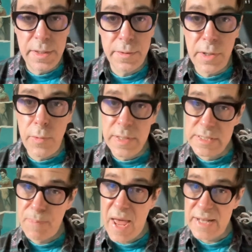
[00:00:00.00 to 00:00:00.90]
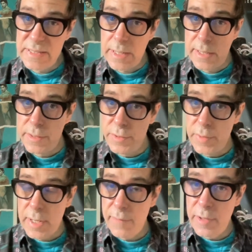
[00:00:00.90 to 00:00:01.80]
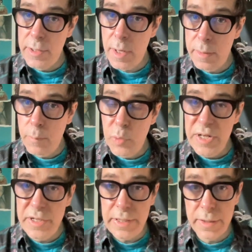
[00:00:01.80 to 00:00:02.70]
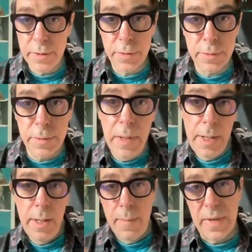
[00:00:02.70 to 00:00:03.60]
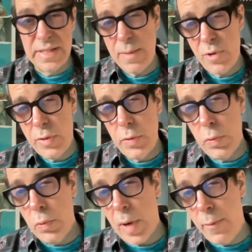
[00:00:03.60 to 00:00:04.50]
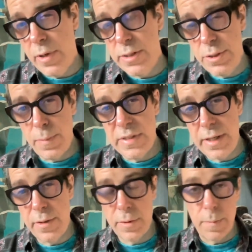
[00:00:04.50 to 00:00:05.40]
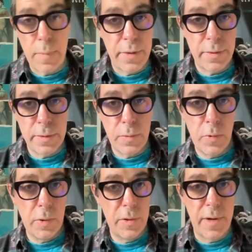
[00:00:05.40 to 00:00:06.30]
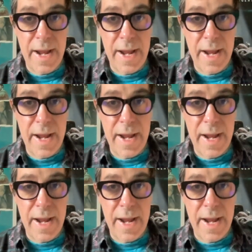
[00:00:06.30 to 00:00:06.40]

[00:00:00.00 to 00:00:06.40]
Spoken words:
dildo is passed on to kind of a young preteen girl by someone who I would assume is either her mother or her